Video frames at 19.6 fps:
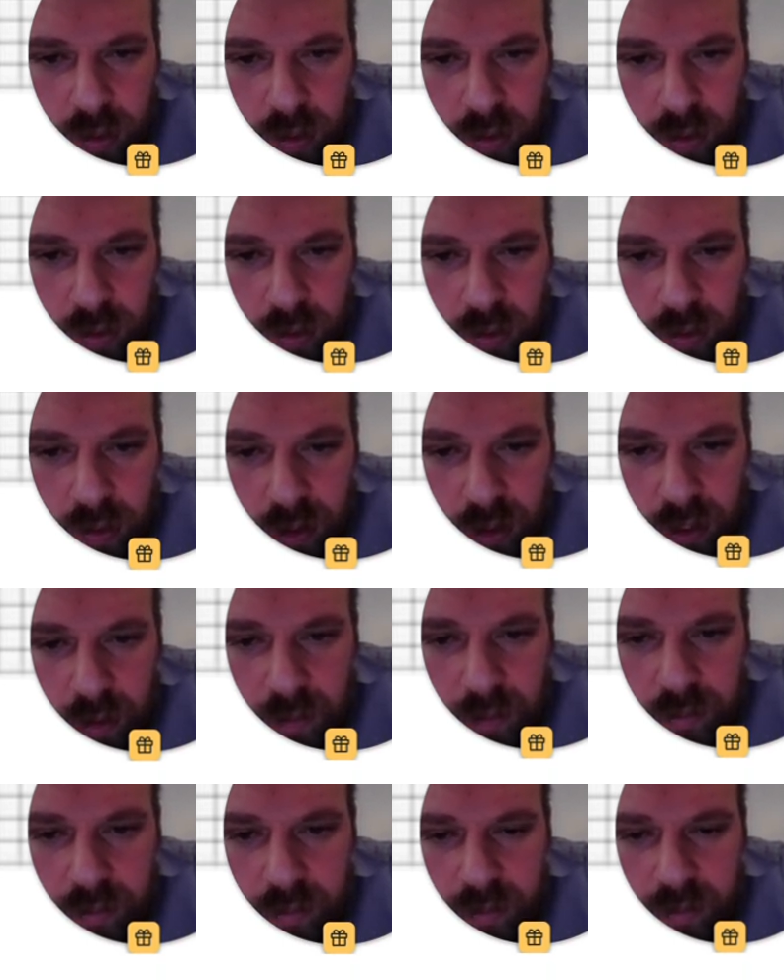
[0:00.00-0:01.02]
Yep. So
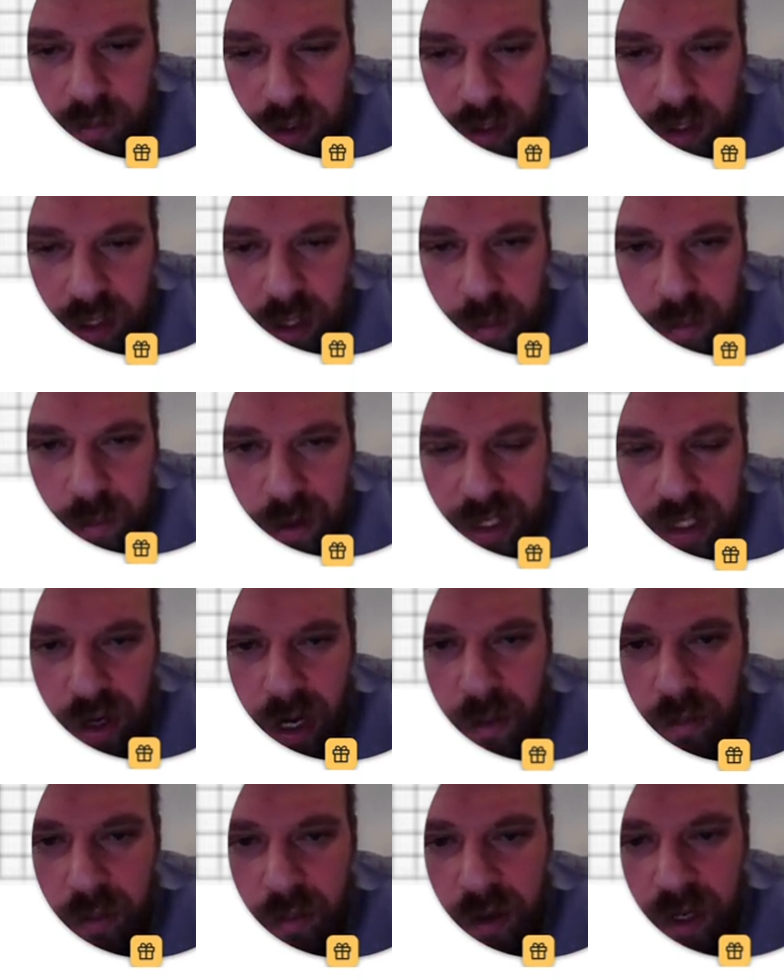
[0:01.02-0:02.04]
there will be my starting point.
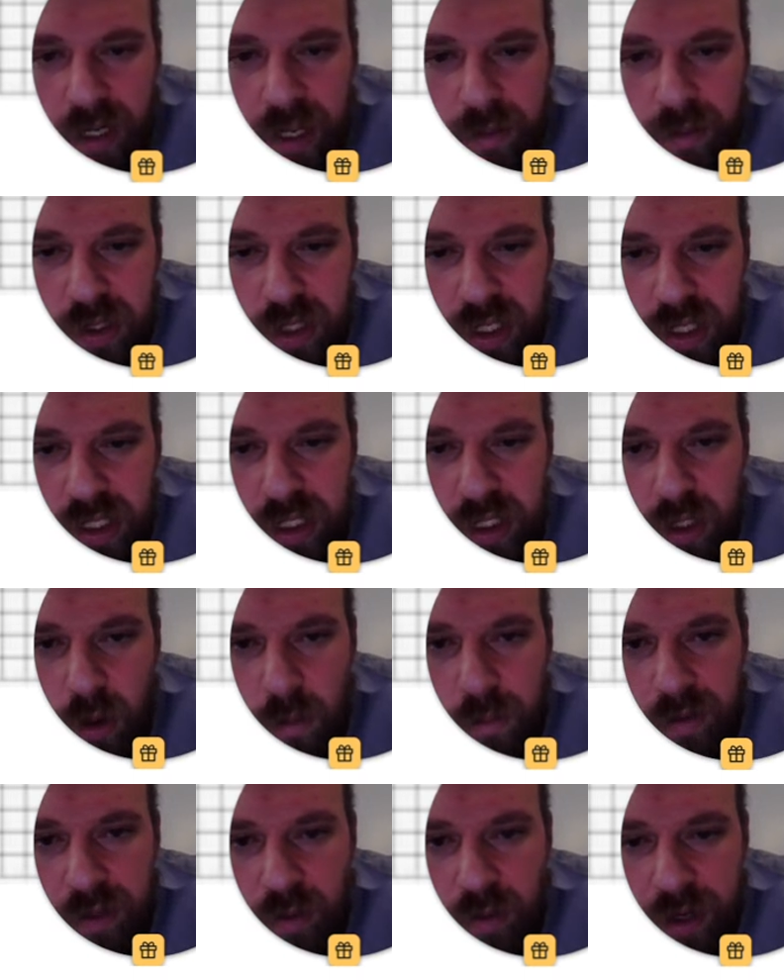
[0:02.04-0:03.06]
And we're using a slope of
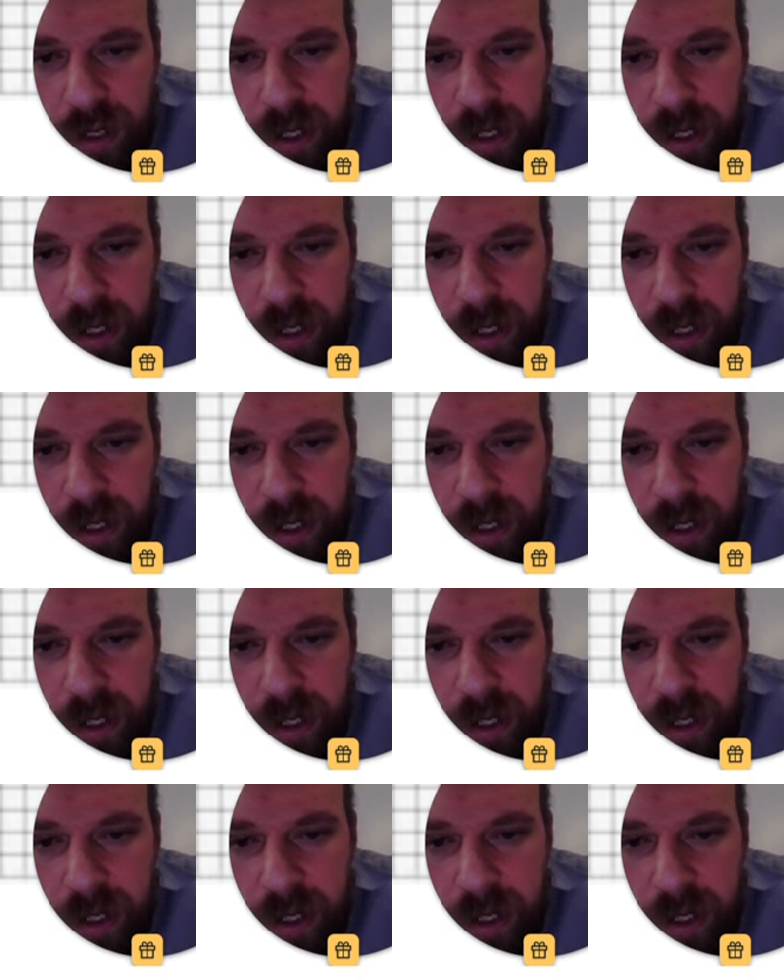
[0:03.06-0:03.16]
3